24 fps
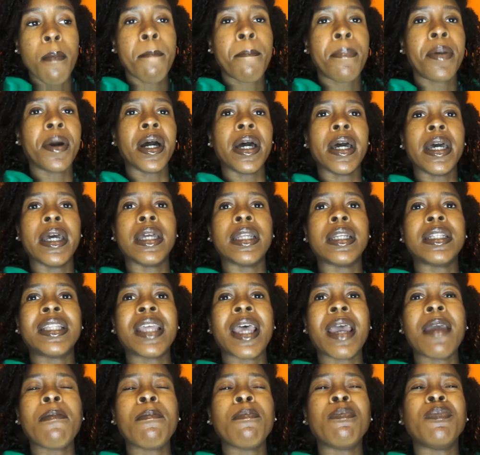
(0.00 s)
But
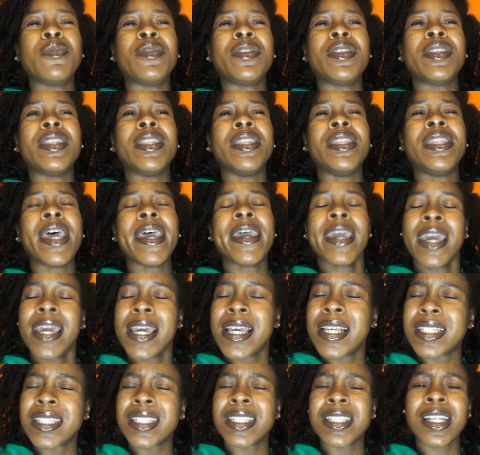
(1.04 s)
they
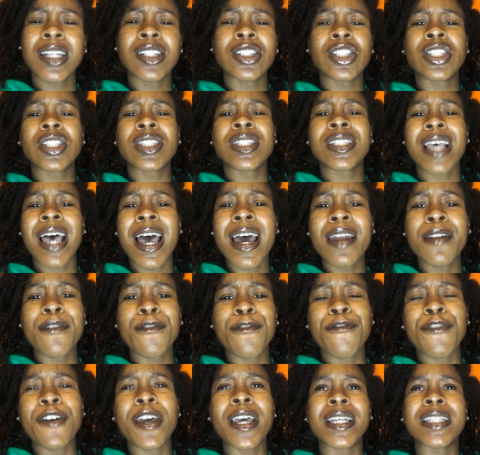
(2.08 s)
had such side
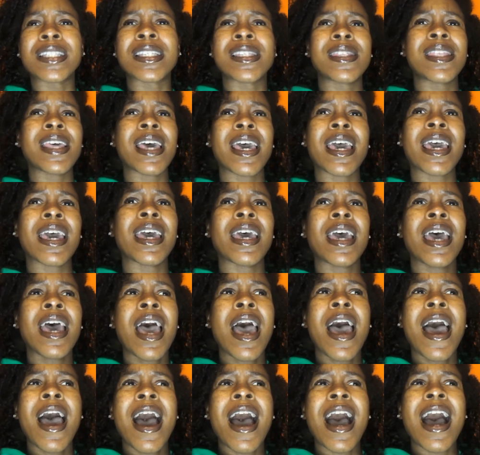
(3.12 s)
effects that
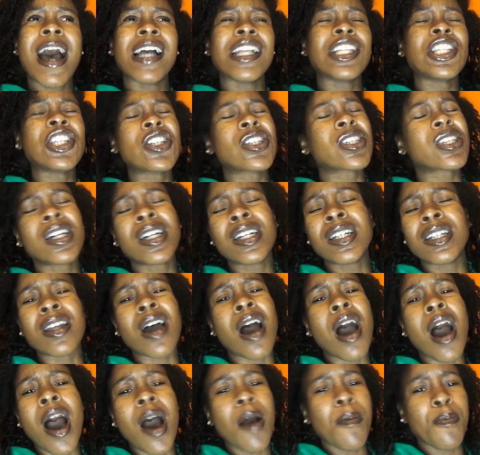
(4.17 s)
I just couldn't
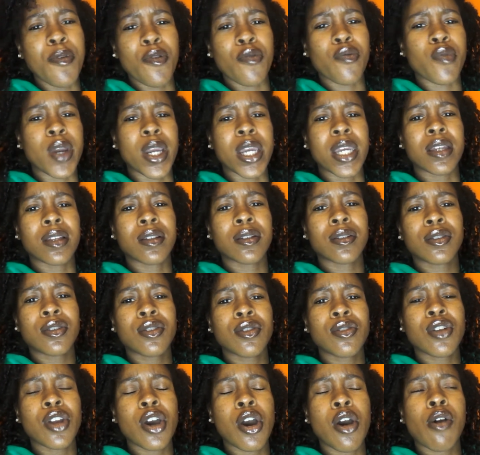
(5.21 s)
operate,
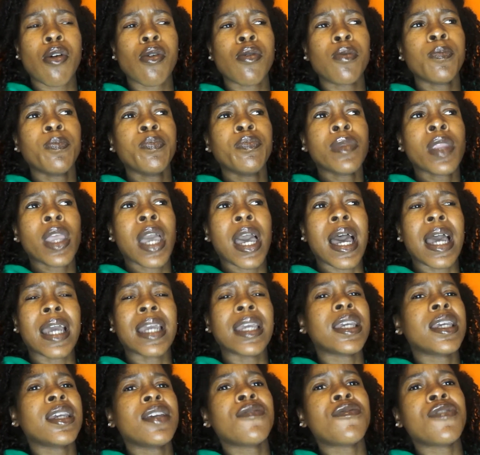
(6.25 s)
you know. I
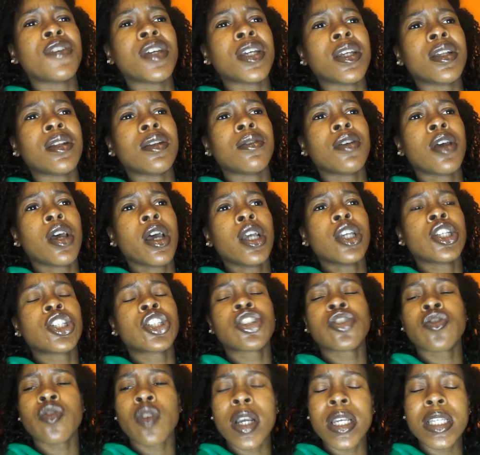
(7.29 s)
even
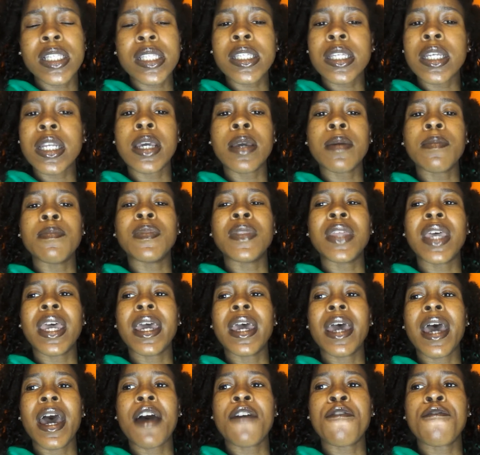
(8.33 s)
stressed to them
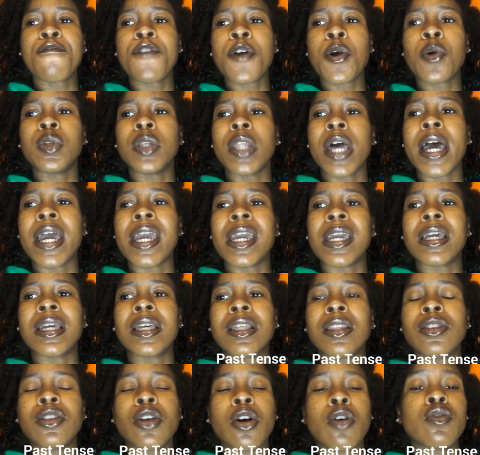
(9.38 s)
that I felt like
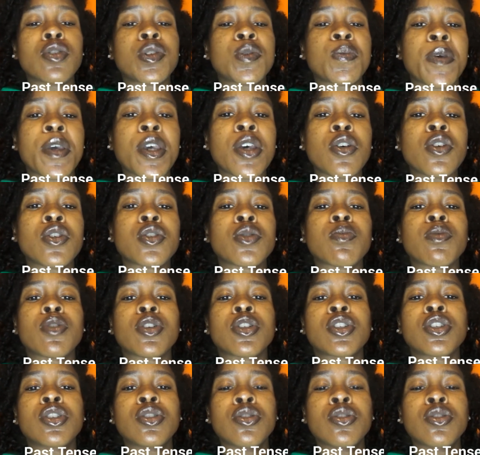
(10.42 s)
those pills were